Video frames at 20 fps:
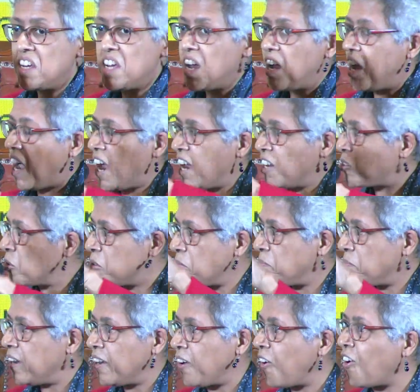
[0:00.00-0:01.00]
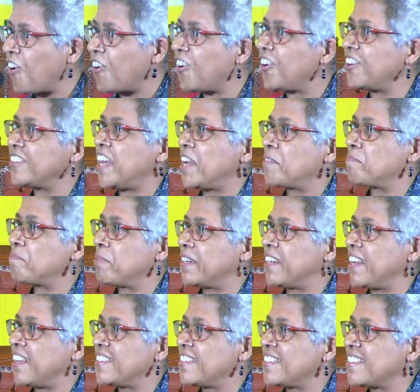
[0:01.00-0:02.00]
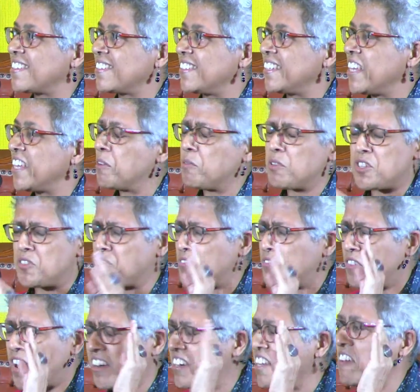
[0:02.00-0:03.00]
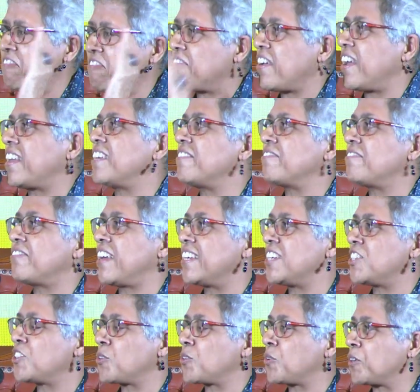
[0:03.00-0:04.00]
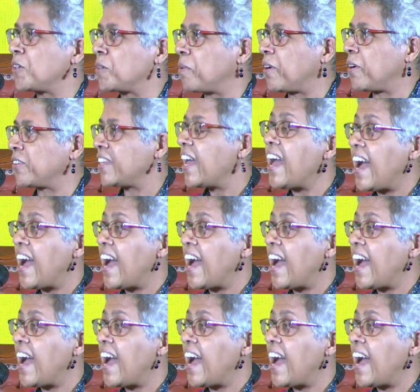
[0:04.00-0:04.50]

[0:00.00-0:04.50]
I don't belong on that pedestal. He was very, very, very sure about it.